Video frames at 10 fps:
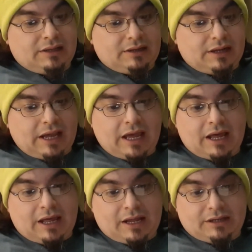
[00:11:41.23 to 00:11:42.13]

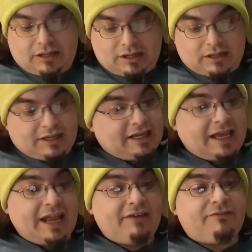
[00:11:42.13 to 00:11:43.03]
And
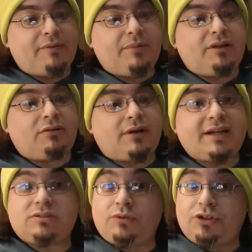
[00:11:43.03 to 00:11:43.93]
getting
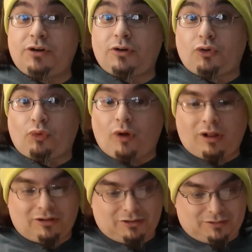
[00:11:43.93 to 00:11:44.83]
familiarized with your
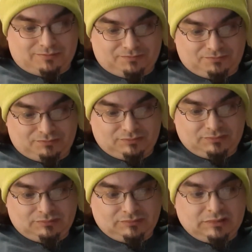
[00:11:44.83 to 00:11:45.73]
crawler.
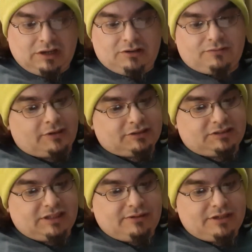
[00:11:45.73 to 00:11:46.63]
Front
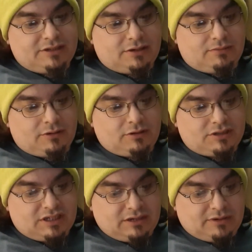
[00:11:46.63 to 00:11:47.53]
steering servo,
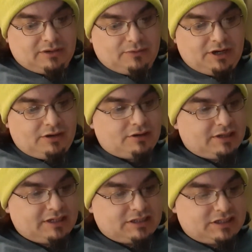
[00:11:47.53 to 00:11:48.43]
steering rear,
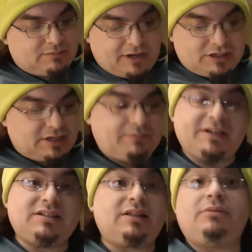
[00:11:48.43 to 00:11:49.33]
link suspension,
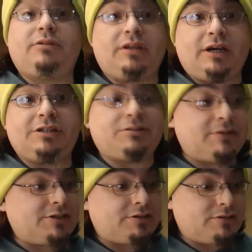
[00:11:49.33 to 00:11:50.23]
basically everything I just
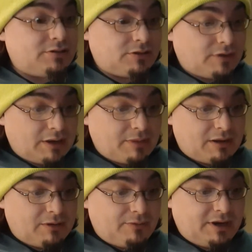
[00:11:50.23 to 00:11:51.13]
mentioned. So why am I
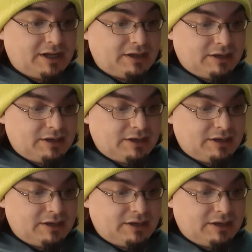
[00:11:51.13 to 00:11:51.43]
even reading it?